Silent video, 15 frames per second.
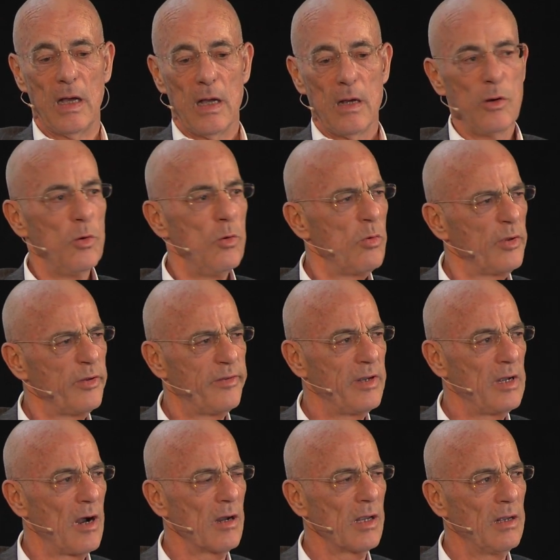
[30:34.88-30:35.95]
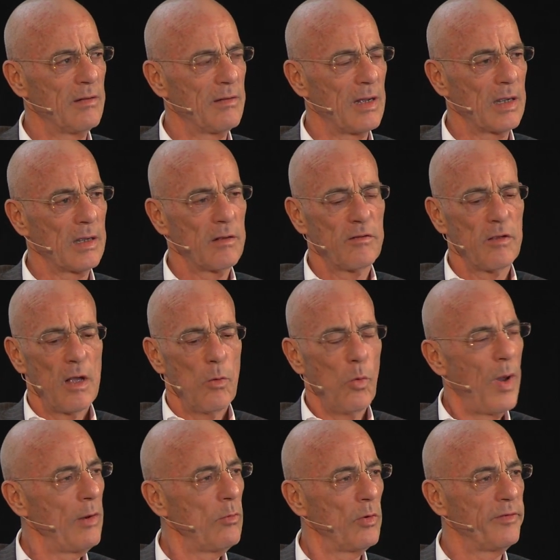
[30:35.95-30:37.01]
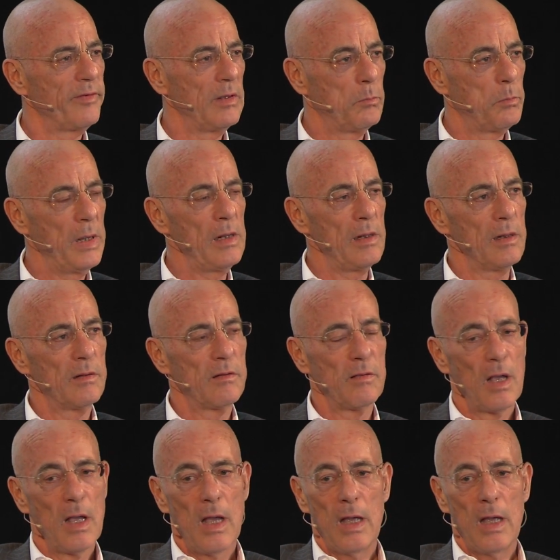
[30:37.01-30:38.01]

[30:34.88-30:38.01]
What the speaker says: who was the architect, when was it built,